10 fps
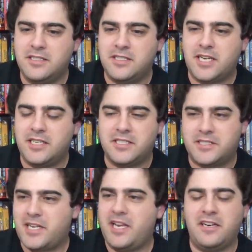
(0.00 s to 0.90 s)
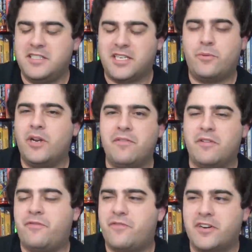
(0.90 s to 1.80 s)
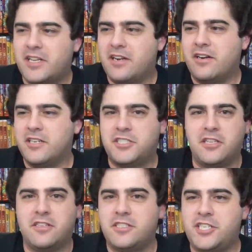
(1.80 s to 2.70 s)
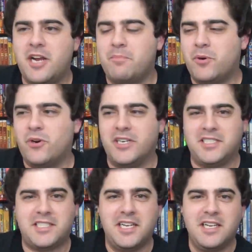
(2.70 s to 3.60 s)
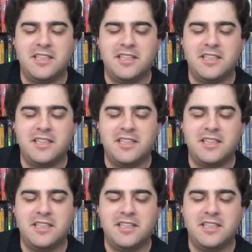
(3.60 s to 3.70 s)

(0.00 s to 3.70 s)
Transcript: Zane and whatever the frig they're in, the Gem Boys.